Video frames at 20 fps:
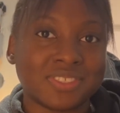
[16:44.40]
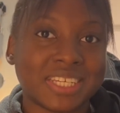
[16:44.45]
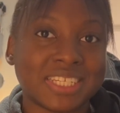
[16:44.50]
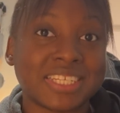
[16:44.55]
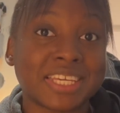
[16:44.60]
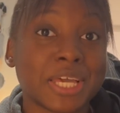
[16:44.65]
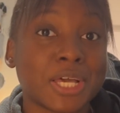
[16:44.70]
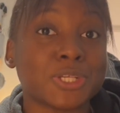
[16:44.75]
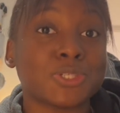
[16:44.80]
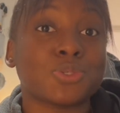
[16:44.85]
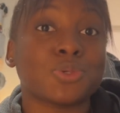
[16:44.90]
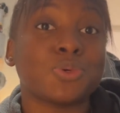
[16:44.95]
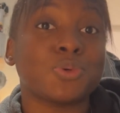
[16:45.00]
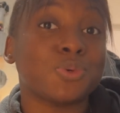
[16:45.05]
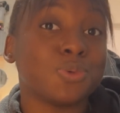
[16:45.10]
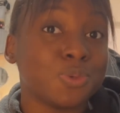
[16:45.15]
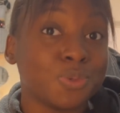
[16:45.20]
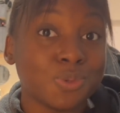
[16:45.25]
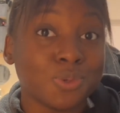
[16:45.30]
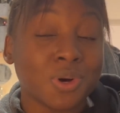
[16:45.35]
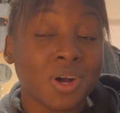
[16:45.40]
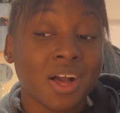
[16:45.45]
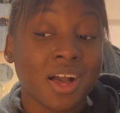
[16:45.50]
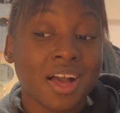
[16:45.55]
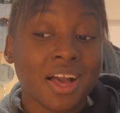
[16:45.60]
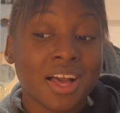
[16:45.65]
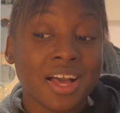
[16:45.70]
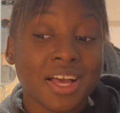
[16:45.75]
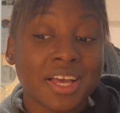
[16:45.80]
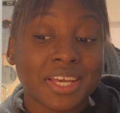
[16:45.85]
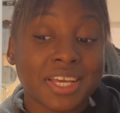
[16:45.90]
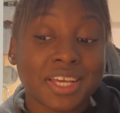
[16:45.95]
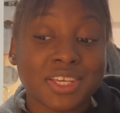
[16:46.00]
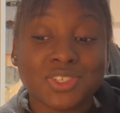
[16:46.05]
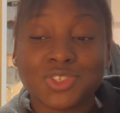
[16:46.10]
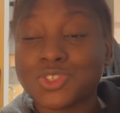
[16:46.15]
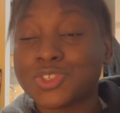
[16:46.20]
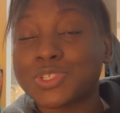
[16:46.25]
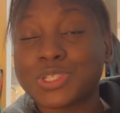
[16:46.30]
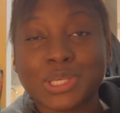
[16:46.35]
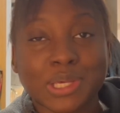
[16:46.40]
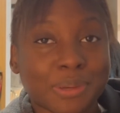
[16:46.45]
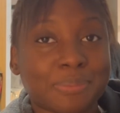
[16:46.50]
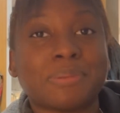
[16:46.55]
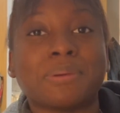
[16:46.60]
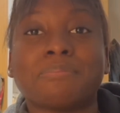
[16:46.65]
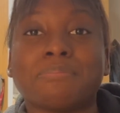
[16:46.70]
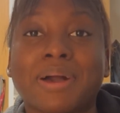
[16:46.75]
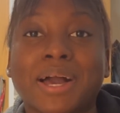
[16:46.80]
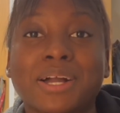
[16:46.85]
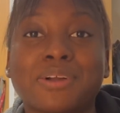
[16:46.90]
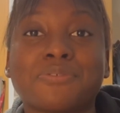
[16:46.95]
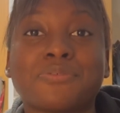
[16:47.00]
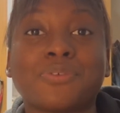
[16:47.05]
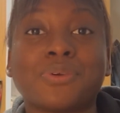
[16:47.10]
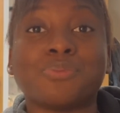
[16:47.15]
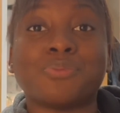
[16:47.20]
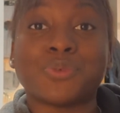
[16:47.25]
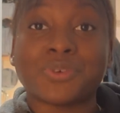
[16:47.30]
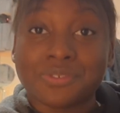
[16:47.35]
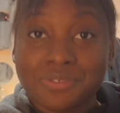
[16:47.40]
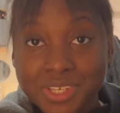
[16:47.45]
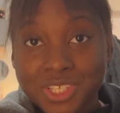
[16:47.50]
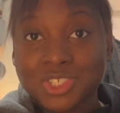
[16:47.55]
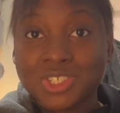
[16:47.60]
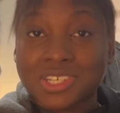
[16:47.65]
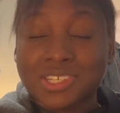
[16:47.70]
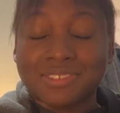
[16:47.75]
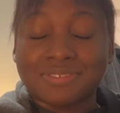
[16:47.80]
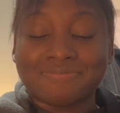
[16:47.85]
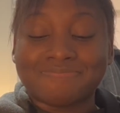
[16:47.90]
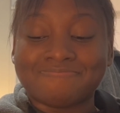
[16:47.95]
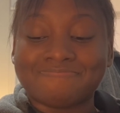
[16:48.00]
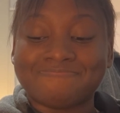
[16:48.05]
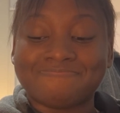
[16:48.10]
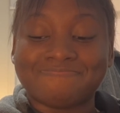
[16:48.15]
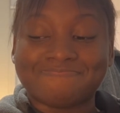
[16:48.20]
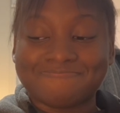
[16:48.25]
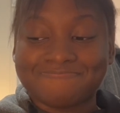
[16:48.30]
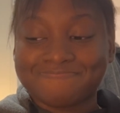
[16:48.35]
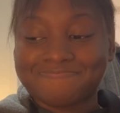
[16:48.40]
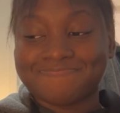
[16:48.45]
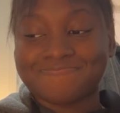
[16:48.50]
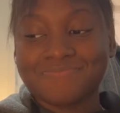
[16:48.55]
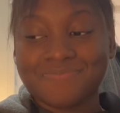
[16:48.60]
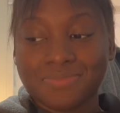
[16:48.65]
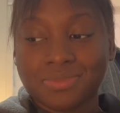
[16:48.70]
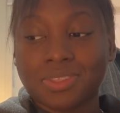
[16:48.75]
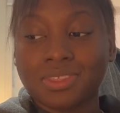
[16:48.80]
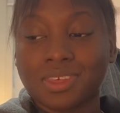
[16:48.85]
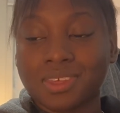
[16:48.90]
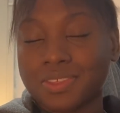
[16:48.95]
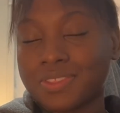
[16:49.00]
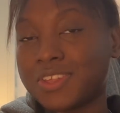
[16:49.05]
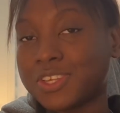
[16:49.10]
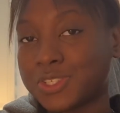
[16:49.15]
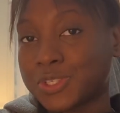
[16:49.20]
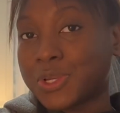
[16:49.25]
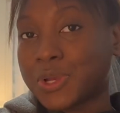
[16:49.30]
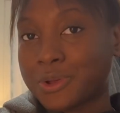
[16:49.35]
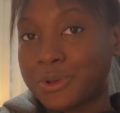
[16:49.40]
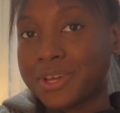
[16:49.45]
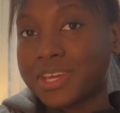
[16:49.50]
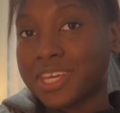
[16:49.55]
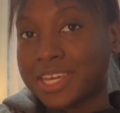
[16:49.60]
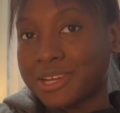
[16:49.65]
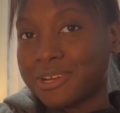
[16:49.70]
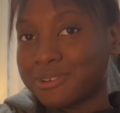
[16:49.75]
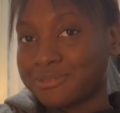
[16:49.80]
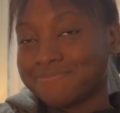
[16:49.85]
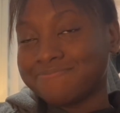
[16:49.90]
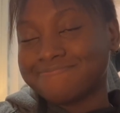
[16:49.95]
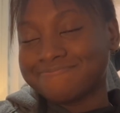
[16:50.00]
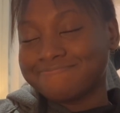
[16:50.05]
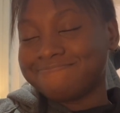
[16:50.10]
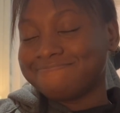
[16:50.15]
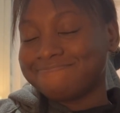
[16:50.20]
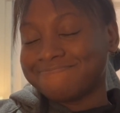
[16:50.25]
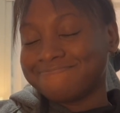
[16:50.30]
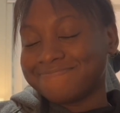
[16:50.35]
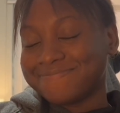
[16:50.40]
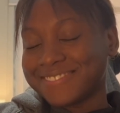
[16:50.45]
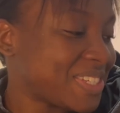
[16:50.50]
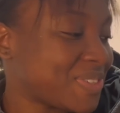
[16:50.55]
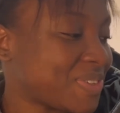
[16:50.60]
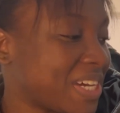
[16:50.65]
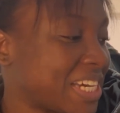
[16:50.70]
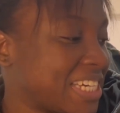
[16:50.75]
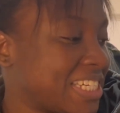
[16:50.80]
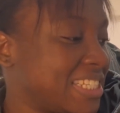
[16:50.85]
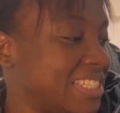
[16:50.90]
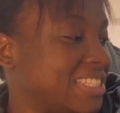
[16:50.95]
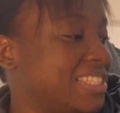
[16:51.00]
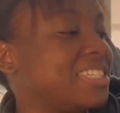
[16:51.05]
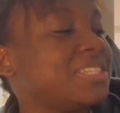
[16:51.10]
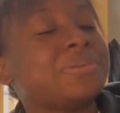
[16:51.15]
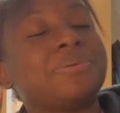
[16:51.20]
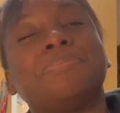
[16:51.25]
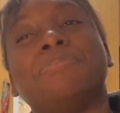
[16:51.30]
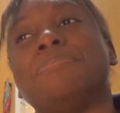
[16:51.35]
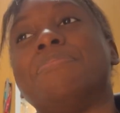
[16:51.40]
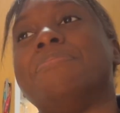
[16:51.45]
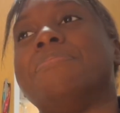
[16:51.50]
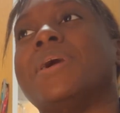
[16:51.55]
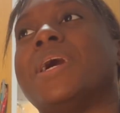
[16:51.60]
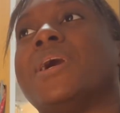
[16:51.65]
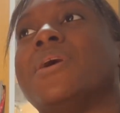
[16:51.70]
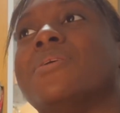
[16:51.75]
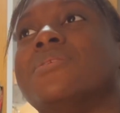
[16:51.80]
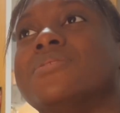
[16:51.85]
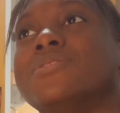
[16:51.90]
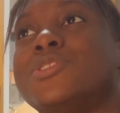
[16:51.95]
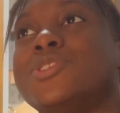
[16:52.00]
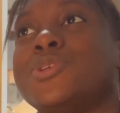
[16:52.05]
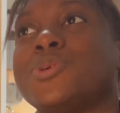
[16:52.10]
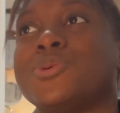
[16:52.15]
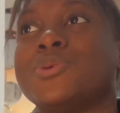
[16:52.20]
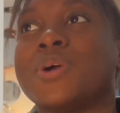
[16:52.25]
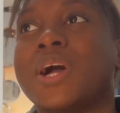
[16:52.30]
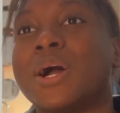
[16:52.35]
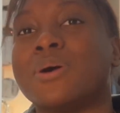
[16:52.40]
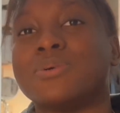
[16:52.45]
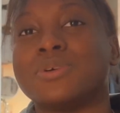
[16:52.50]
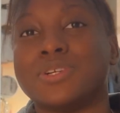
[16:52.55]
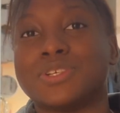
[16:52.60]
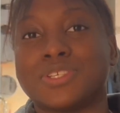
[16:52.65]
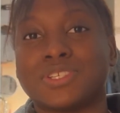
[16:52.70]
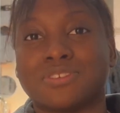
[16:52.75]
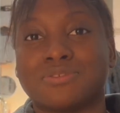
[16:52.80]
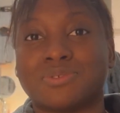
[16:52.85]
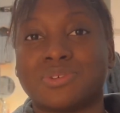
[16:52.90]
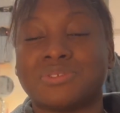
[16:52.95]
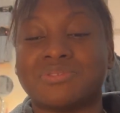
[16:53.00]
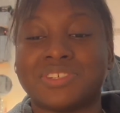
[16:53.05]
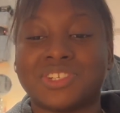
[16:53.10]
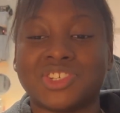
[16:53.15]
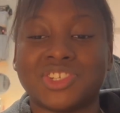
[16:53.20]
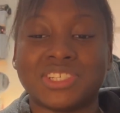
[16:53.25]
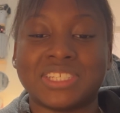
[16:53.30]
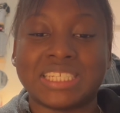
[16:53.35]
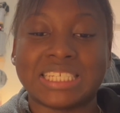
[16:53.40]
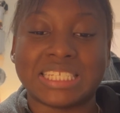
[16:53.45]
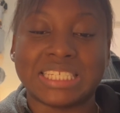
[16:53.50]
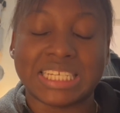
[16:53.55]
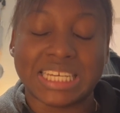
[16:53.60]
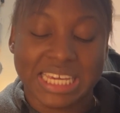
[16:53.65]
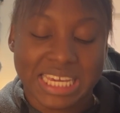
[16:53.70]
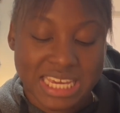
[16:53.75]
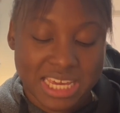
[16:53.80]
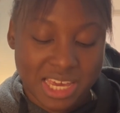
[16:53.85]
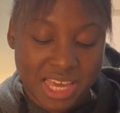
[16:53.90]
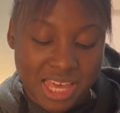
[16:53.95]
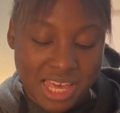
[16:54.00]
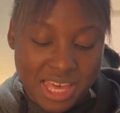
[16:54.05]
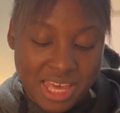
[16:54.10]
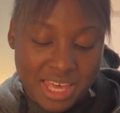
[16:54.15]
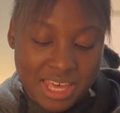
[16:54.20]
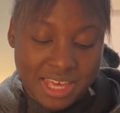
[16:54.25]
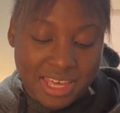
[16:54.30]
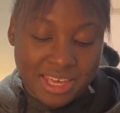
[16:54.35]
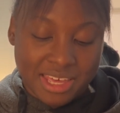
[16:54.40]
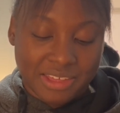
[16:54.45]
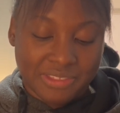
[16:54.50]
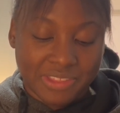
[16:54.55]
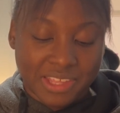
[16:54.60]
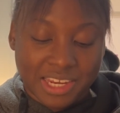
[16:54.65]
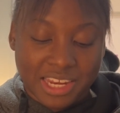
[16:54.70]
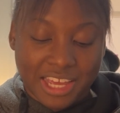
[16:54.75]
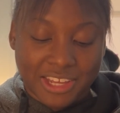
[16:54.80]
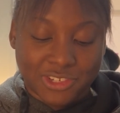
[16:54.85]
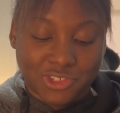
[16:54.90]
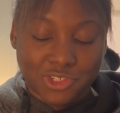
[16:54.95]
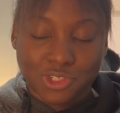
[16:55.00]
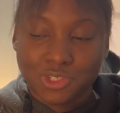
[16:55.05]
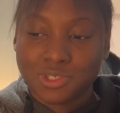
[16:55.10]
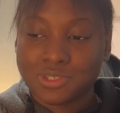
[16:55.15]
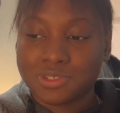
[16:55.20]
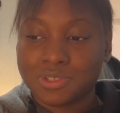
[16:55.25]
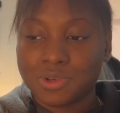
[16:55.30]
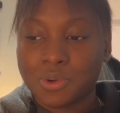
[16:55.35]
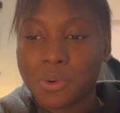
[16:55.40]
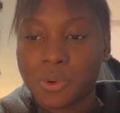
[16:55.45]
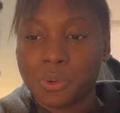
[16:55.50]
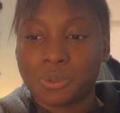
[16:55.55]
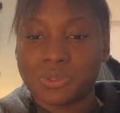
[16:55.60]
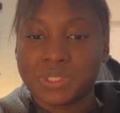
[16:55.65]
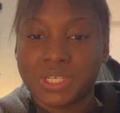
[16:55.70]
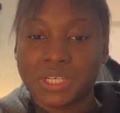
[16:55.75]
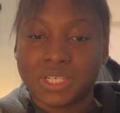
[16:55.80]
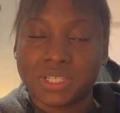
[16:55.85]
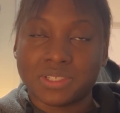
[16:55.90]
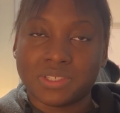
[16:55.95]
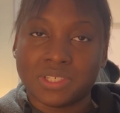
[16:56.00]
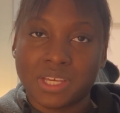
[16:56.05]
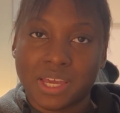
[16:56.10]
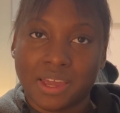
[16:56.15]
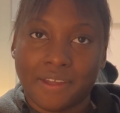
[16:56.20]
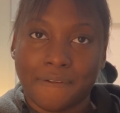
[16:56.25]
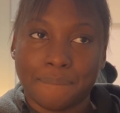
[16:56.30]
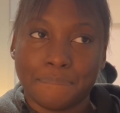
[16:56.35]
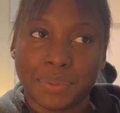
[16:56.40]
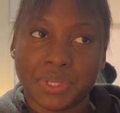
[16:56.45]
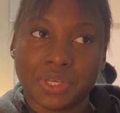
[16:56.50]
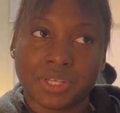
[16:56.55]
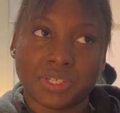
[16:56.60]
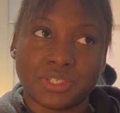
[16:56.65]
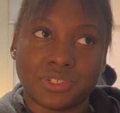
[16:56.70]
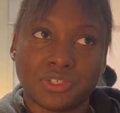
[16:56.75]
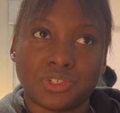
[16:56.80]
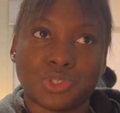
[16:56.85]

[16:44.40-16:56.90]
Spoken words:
and guess who? He's just coming back from revision. This girl here. So I did about 2 hours of revision today, and then I just called it a day because